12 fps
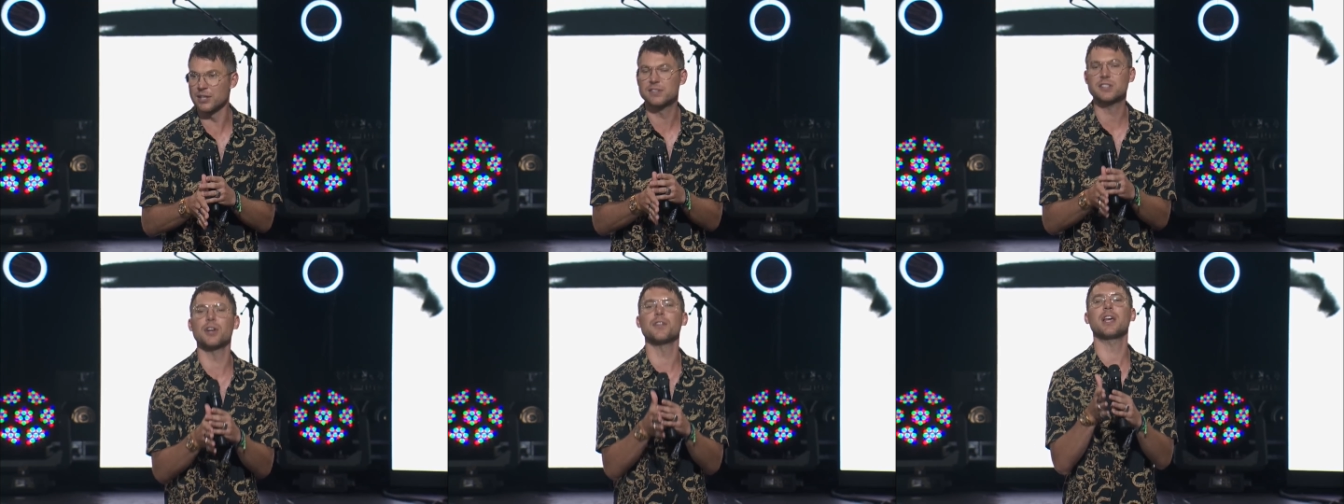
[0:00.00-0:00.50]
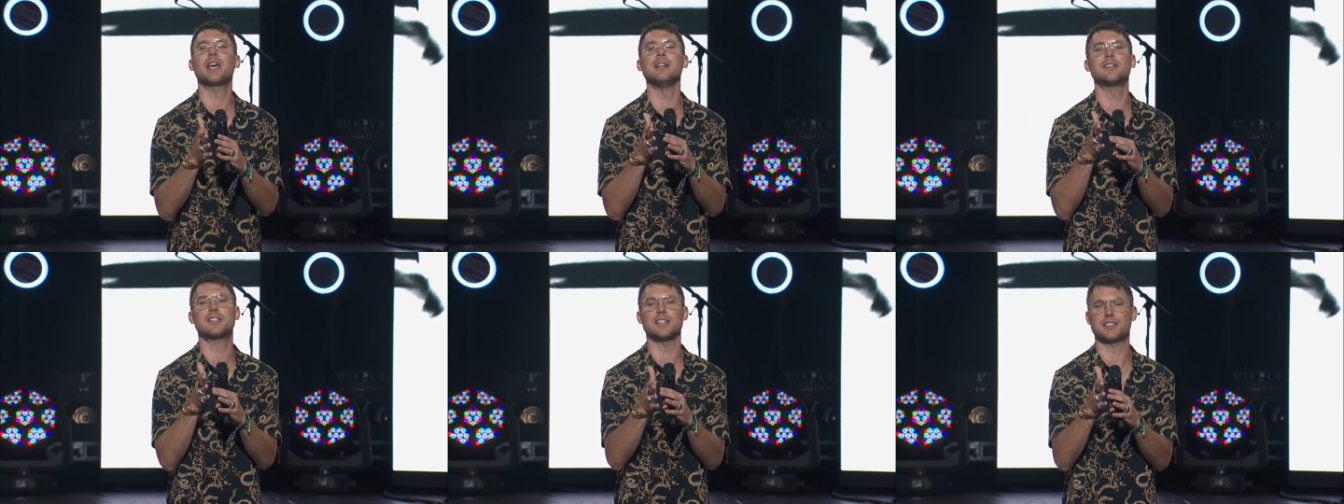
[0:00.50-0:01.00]
Consider the
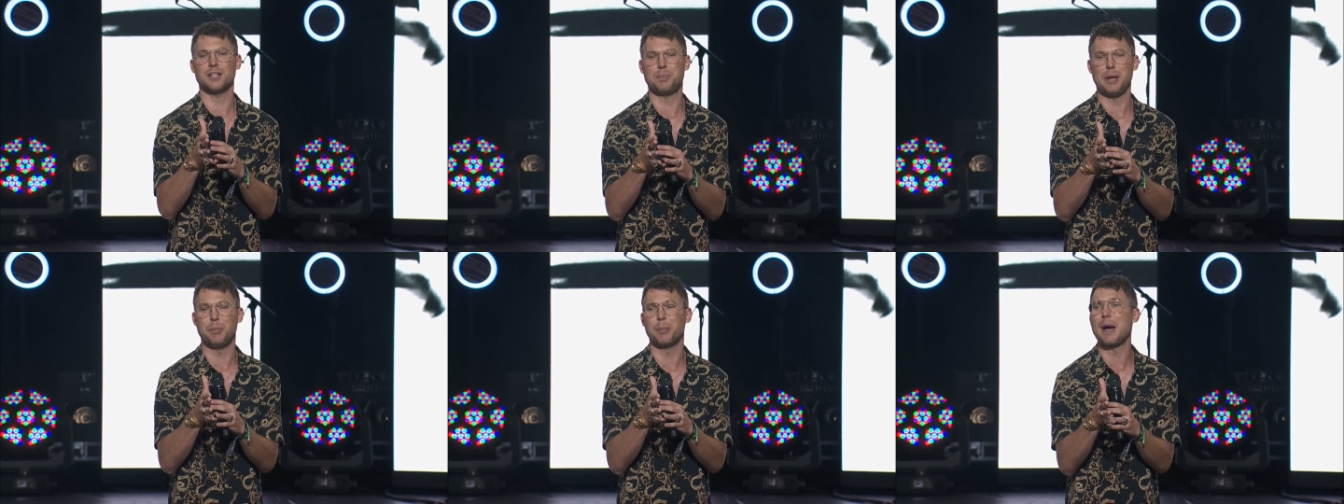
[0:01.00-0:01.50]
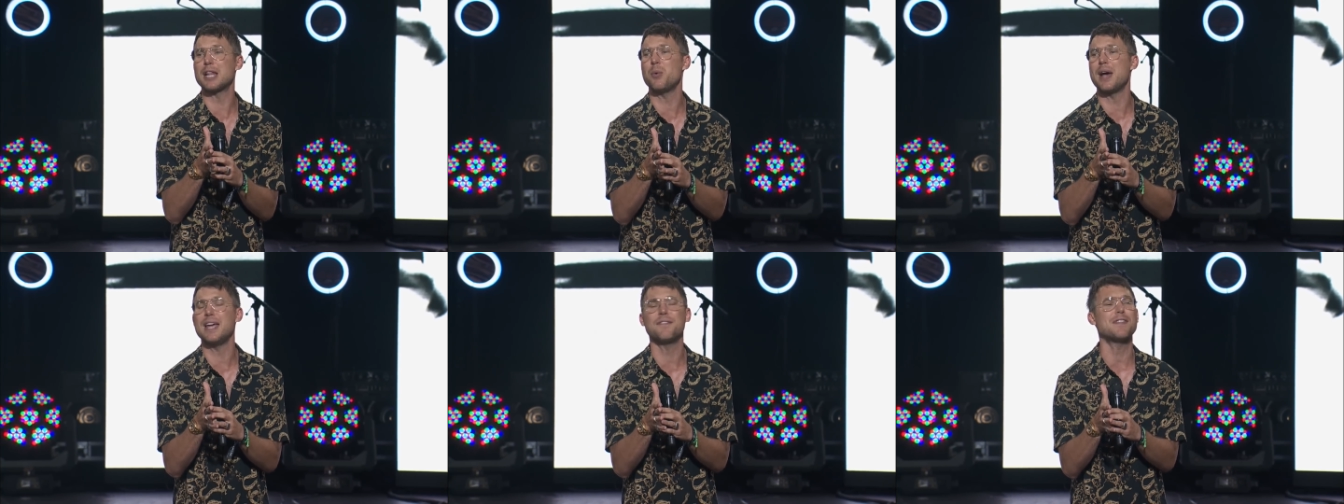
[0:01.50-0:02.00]
consistent people. By the
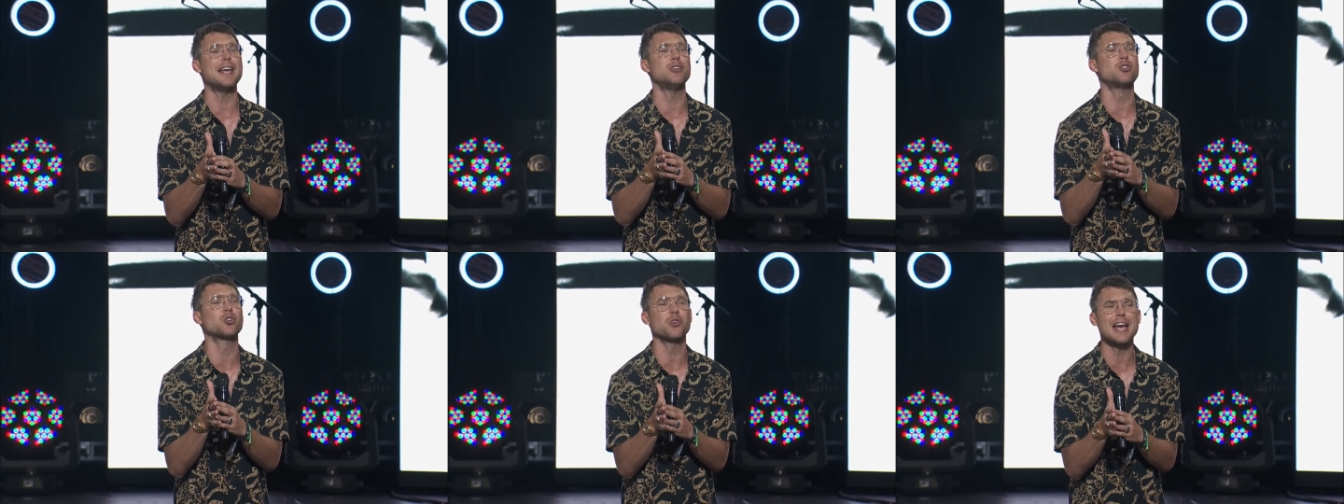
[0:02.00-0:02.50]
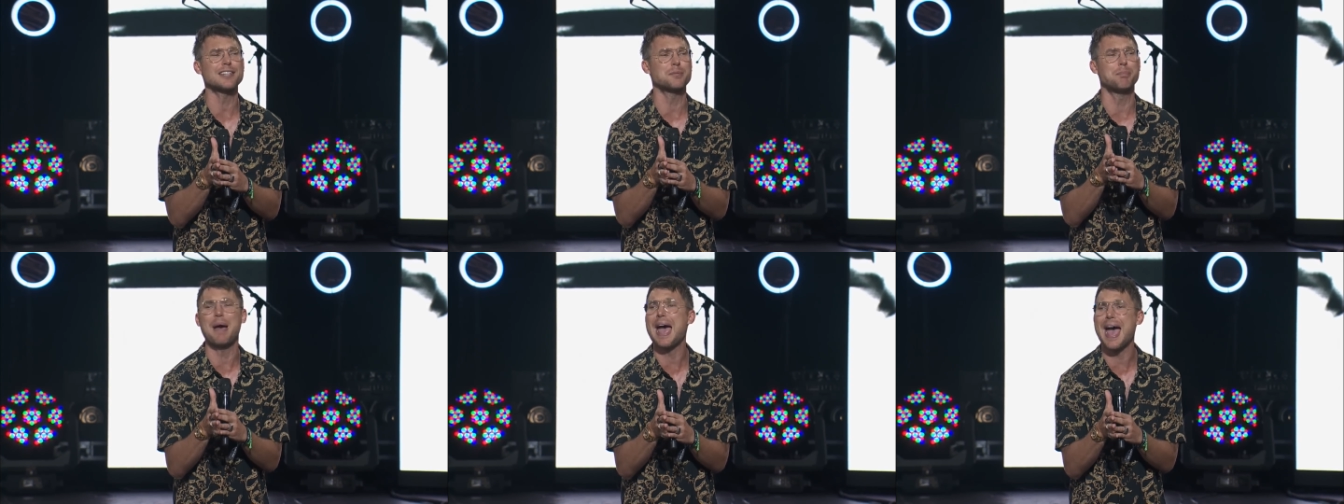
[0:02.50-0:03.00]
way, if they
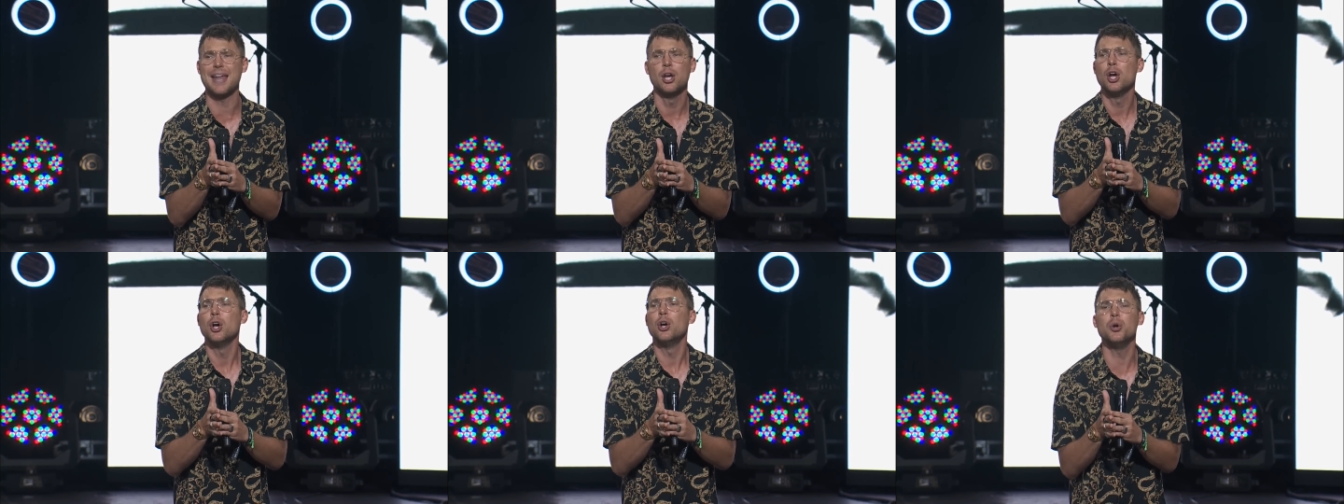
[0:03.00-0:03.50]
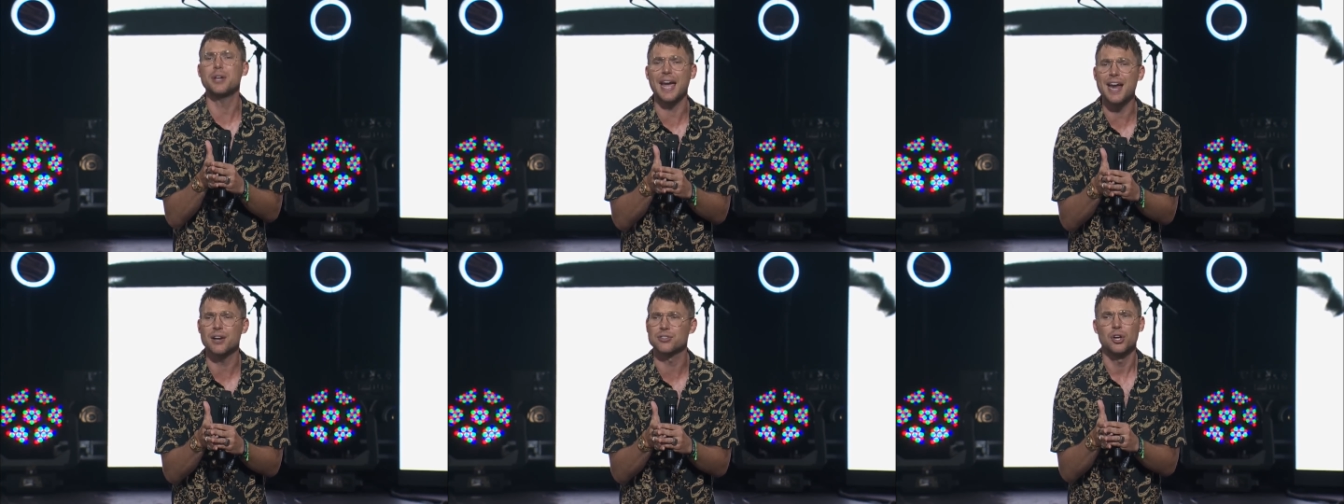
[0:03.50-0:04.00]
dress bad, who
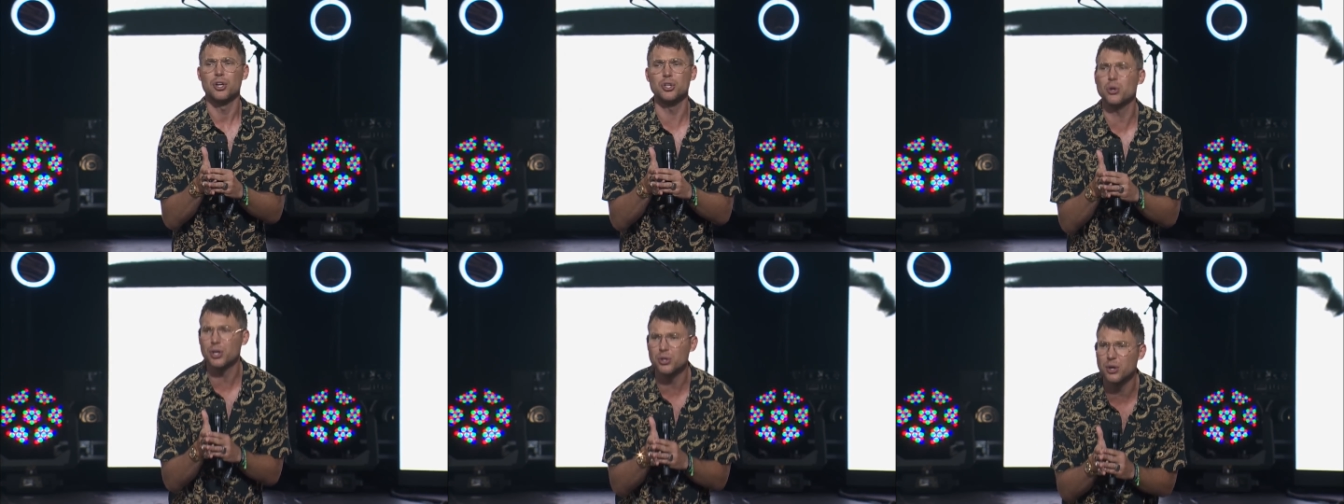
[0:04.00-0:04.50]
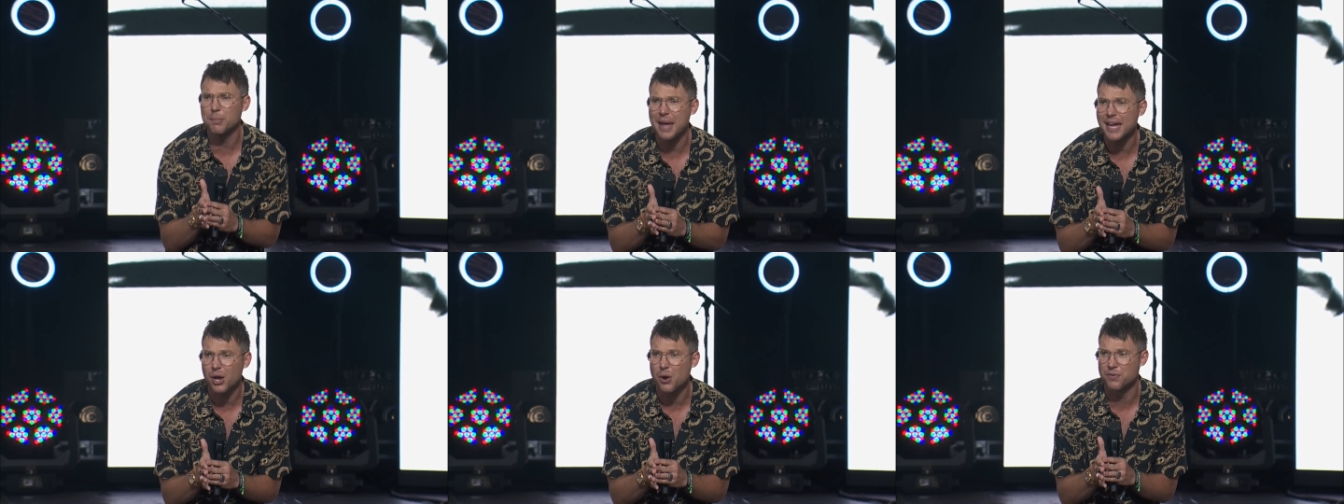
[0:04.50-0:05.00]
cares? You can do a
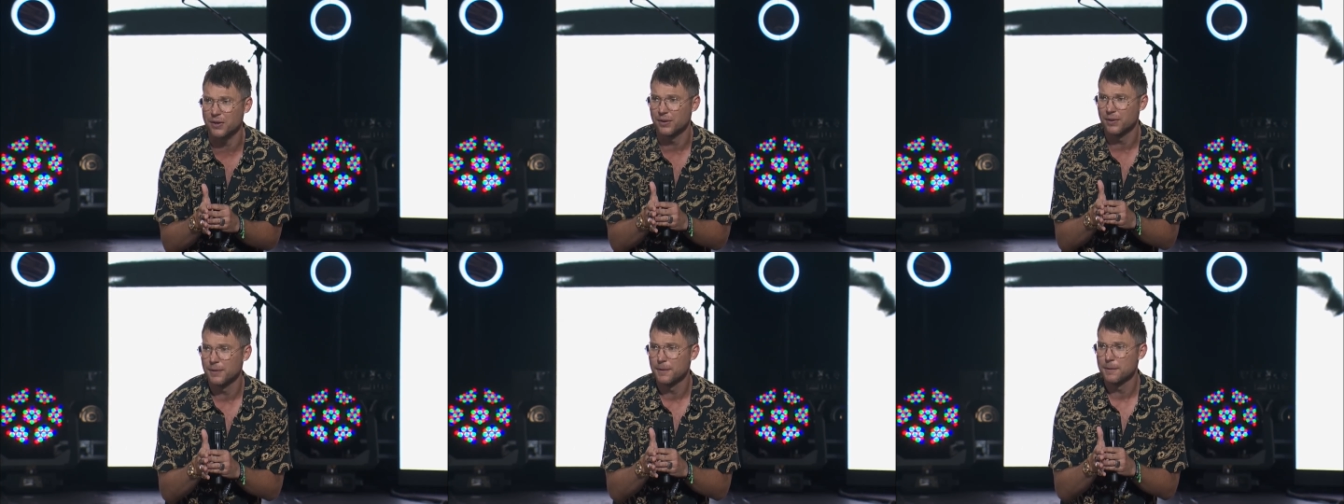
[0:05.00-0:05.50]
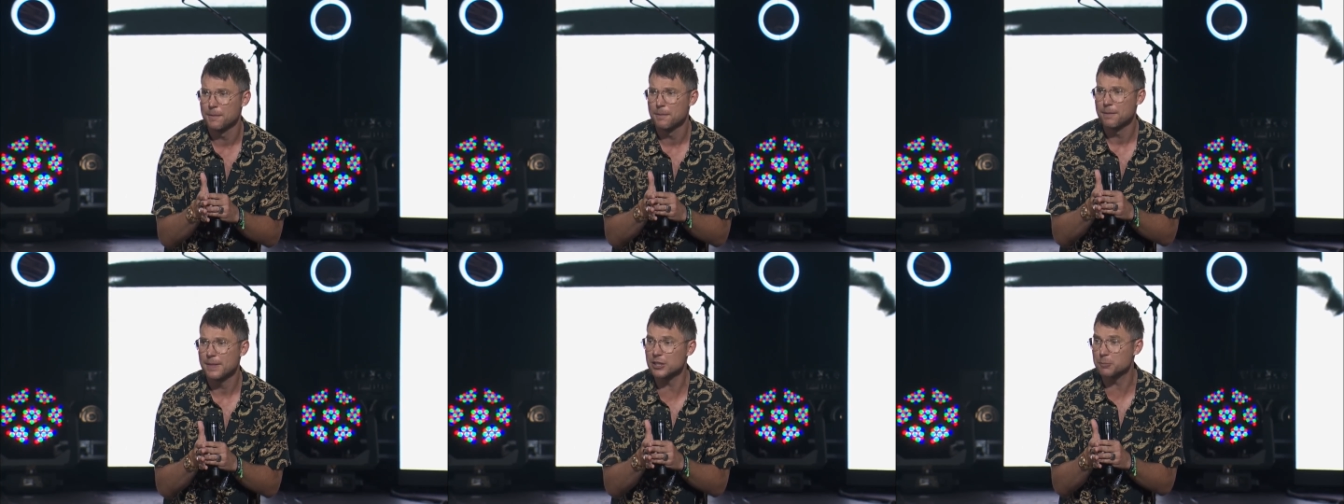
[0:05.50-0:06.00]
makeover.
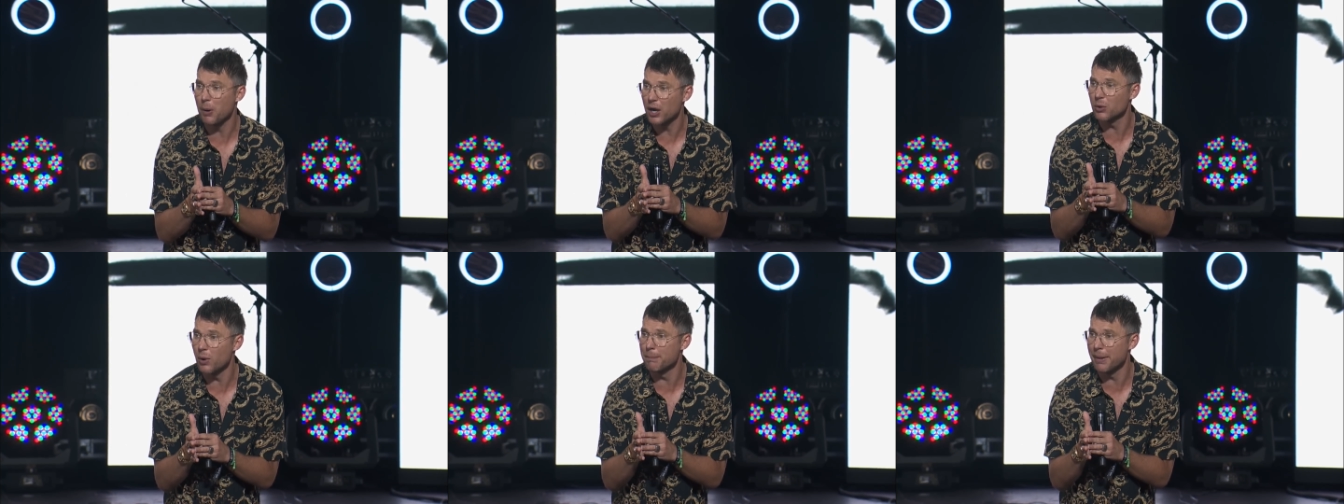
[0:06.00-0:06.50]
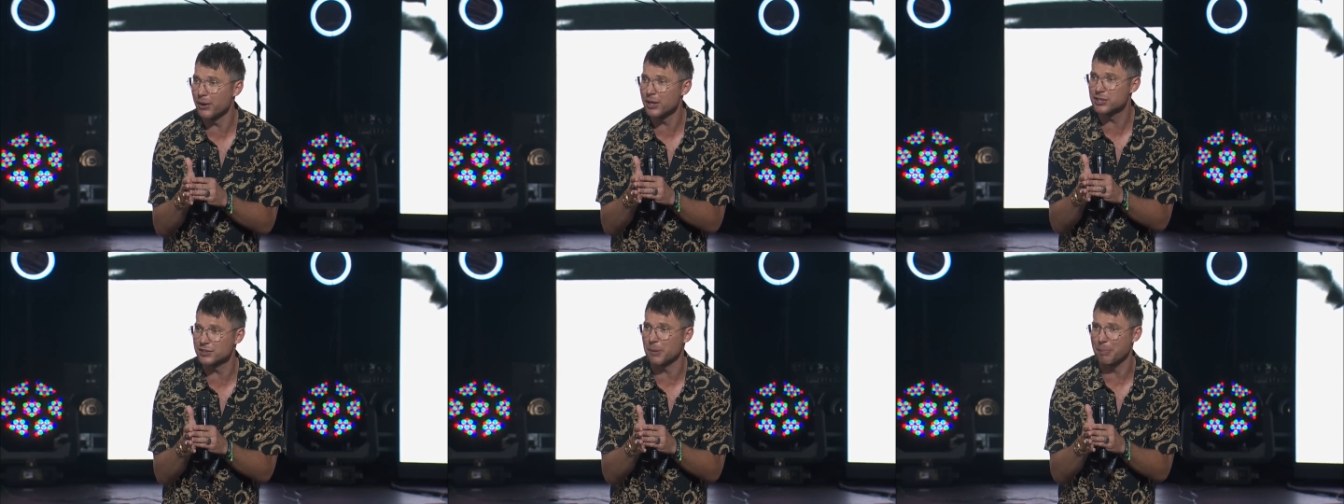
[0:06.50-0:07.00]
That's part of what
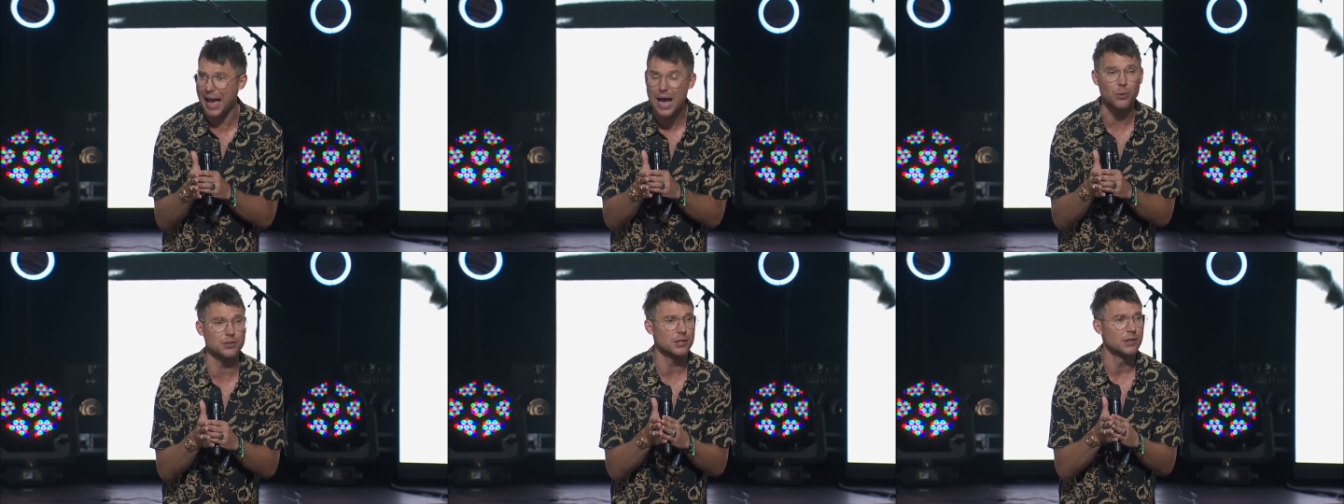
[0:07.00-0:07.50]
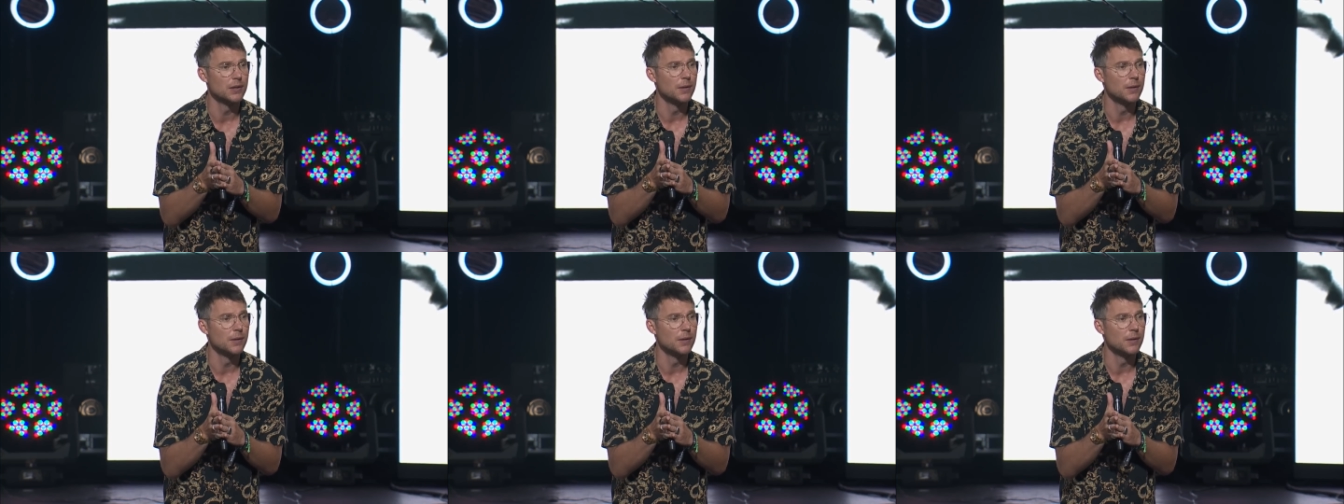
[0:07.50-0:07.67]
marriage is about.